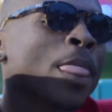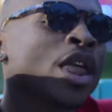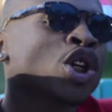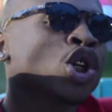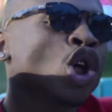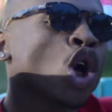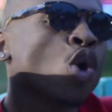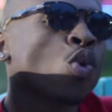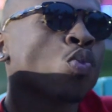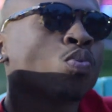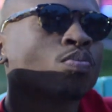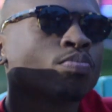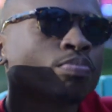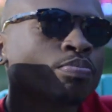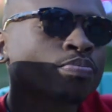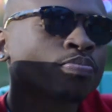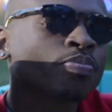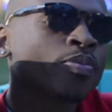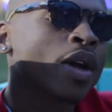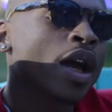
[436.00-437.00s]
So,
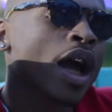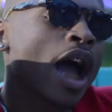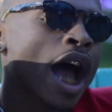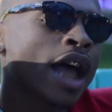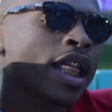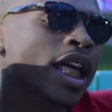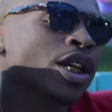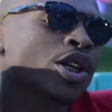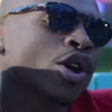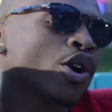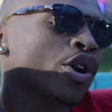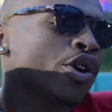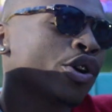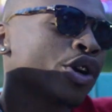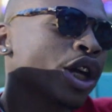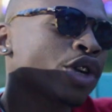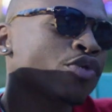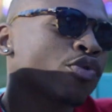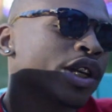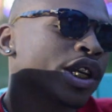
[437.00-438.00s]
and that's all,
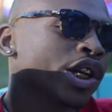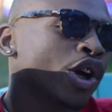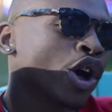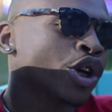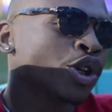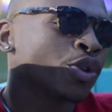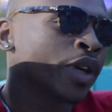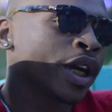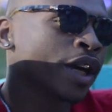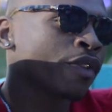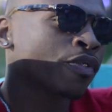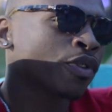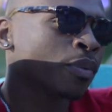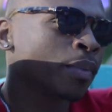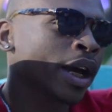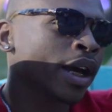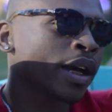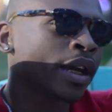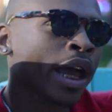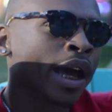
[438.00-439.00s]
that's really all you get from
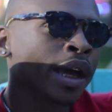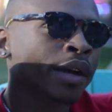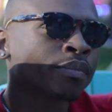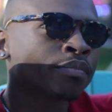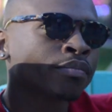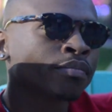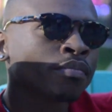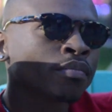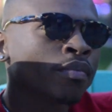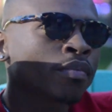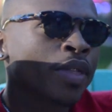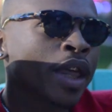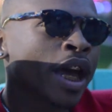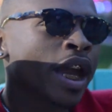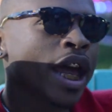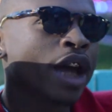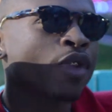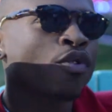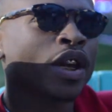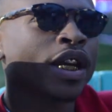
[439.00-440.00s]
that, like, here. it
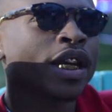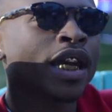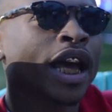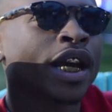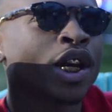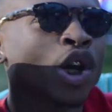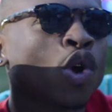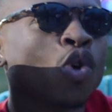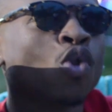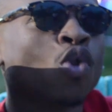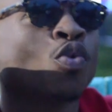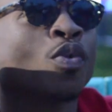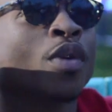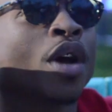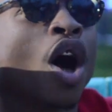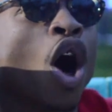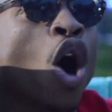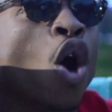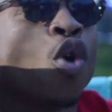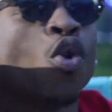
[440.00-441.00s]
ain't really like no,
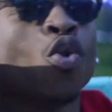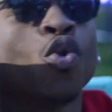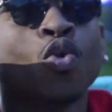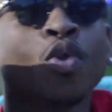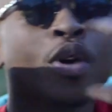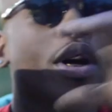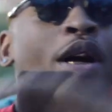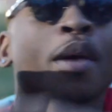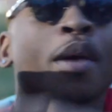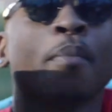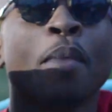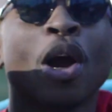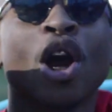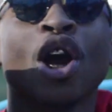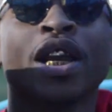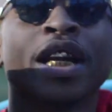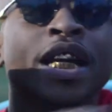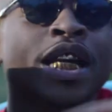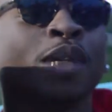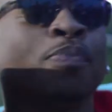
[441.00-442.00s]
oh,
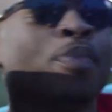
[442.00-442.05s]
Maryland is